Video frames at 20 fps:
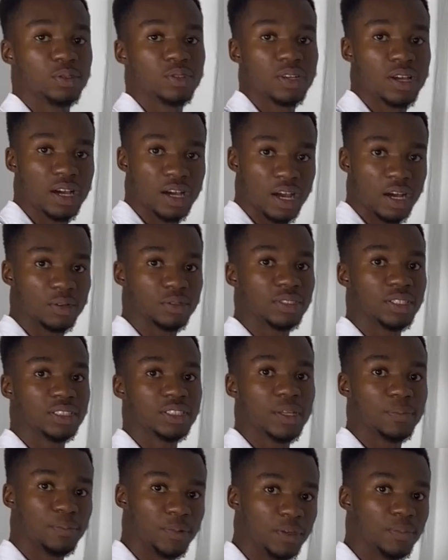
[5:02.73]
you can calculate
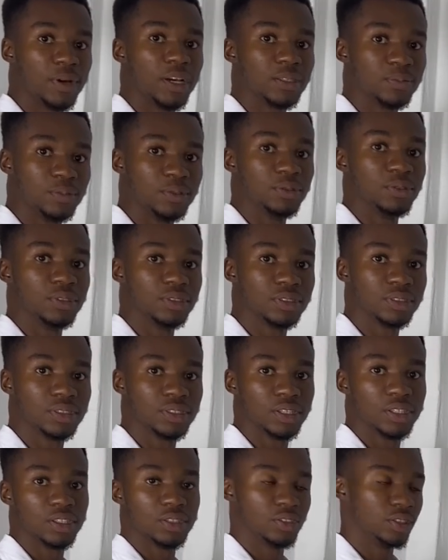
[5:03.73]
the payback period.
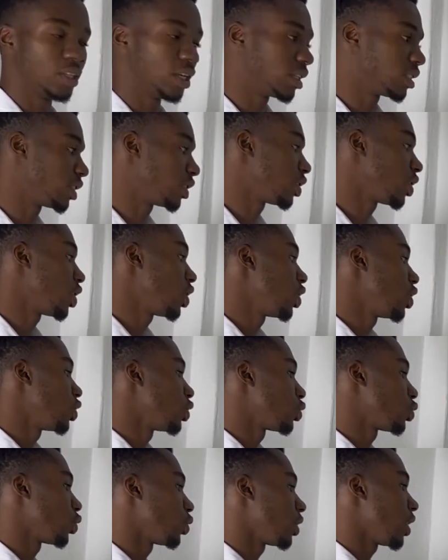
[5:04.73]
You get it?
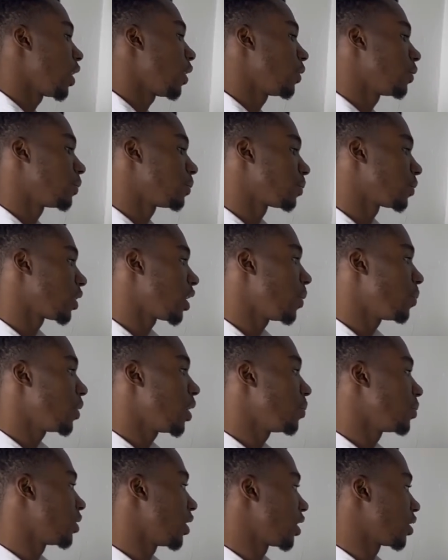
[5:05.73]
So now let
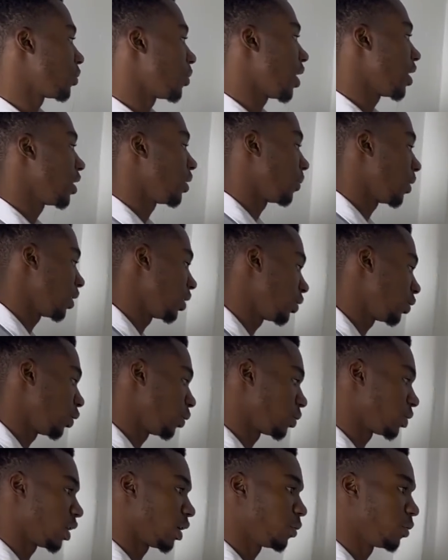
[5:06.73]
me just write them at the top
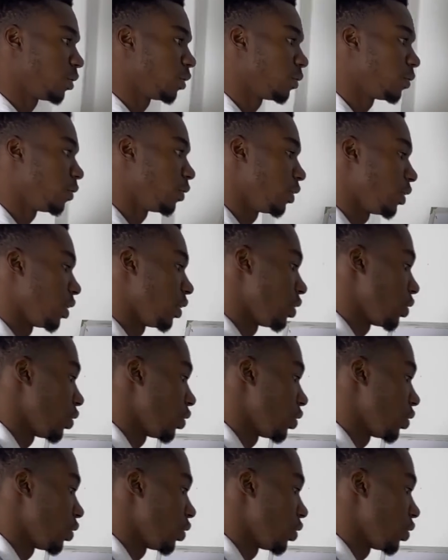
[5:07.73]
so that we don't forget.